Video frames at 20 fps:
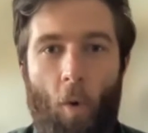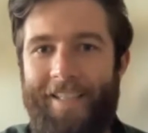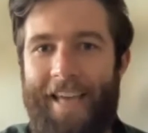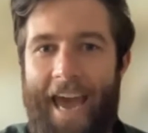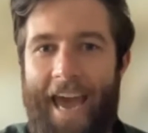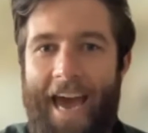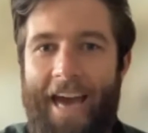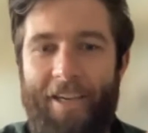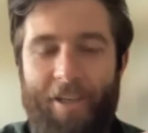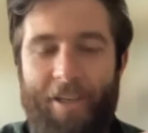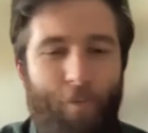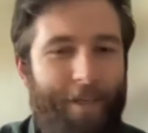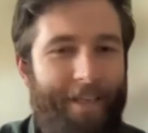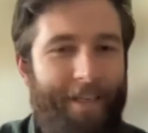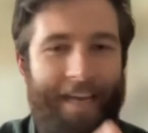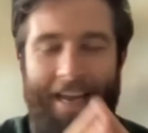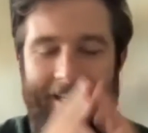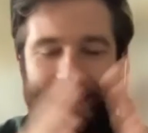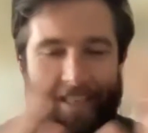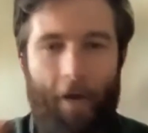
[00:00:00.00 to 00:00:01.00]
how did
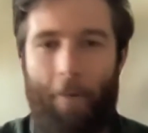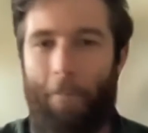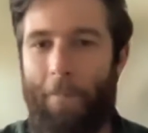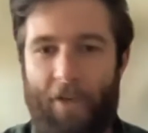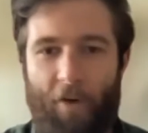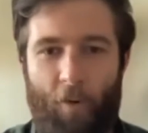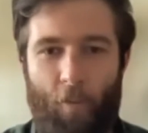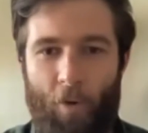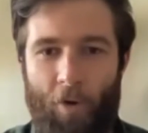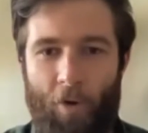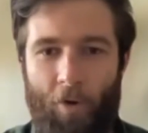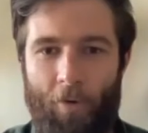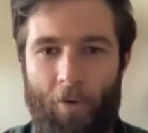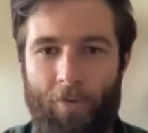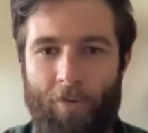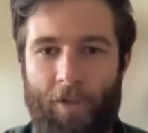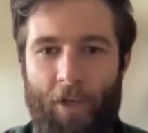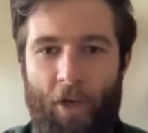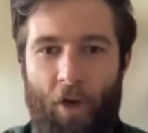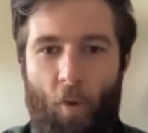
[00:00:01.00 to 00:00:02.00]
we end up in a world